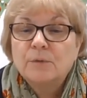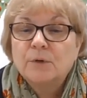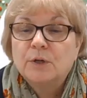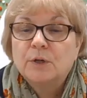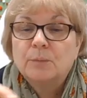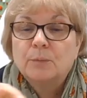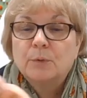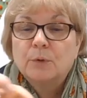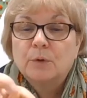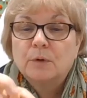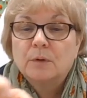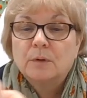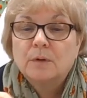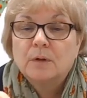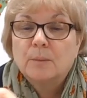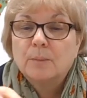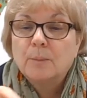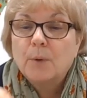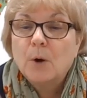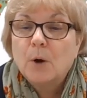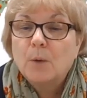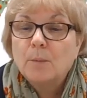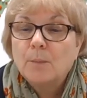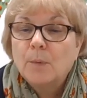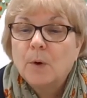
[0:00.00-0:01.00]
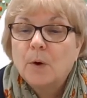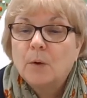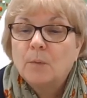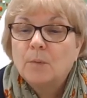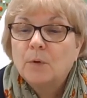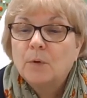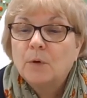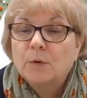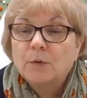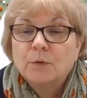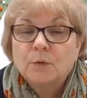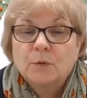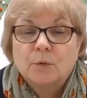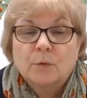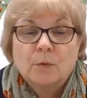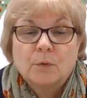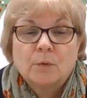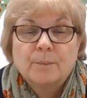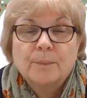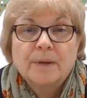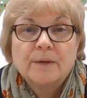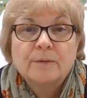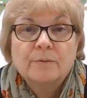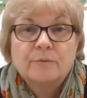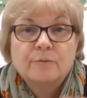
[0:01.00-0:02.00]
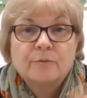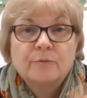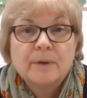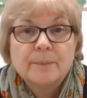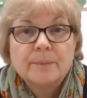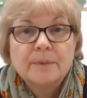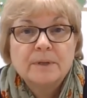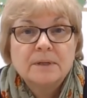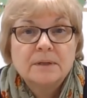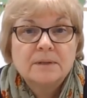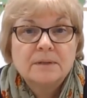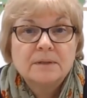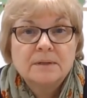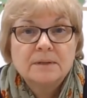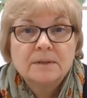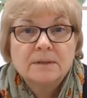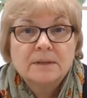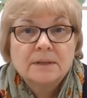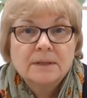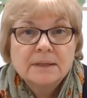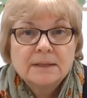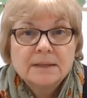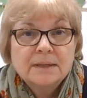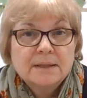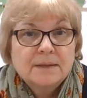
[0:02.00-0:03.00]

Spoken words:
You could put a pom-pom on or a bit of ribbon,